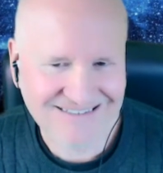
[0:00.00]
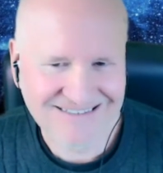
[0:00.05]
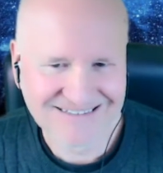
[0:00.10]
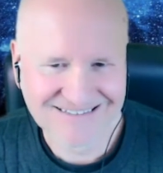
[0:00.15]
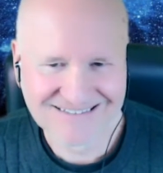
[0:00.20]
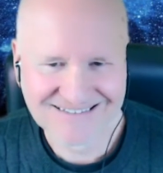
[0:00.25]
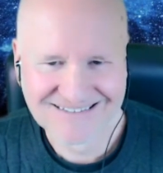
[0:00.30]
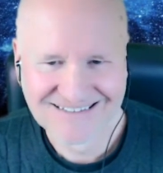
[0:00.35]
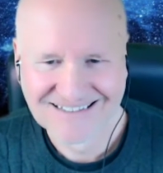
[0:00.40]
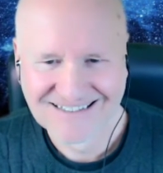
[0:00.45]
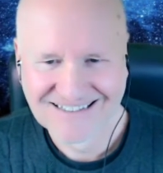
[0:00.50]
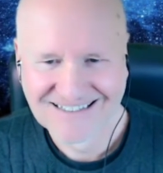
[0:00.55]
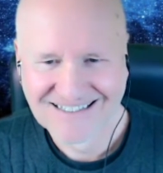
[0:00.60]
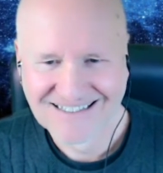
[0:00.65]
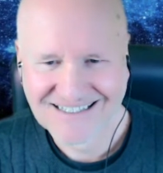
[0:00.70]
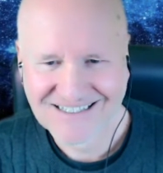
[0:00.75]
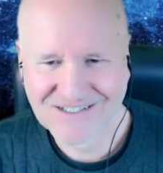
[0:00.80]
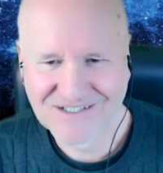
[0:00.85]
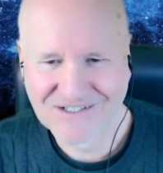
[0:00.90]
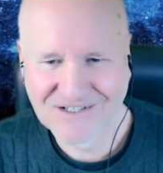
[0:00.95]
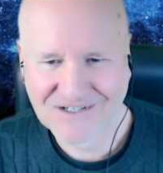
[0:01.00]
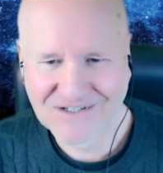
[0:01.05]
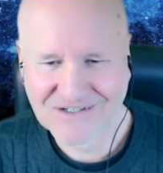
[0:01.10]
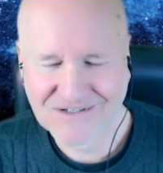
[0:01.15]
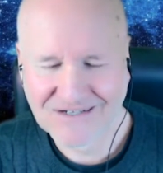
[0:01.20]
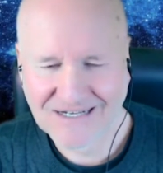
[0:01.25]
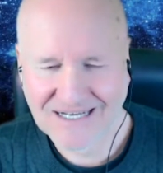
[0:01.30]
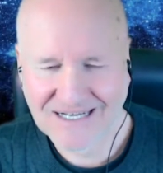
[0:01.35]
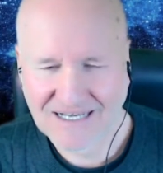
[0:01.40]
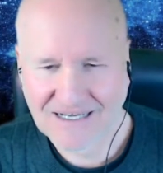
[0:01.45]
and you
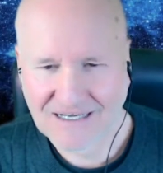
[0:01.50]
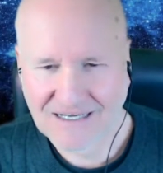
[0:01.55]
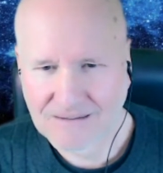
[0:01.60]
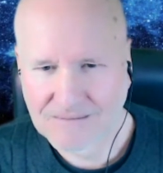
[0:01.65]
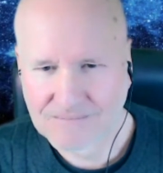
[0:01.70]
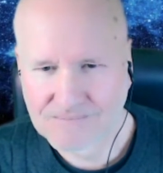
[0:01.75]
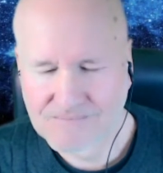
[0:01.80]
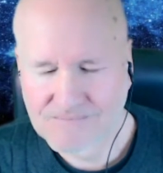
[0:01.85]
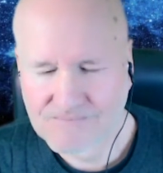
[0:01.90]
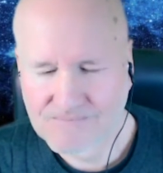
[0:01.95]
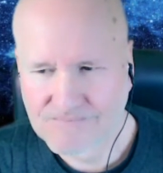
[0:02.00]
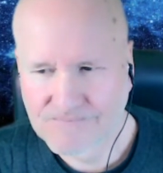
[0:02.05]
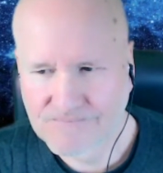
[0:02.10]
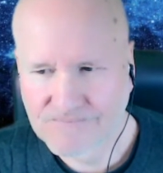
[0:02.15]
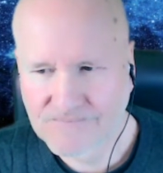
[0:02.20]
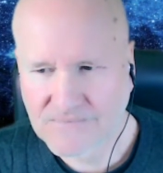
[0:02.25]
know, um,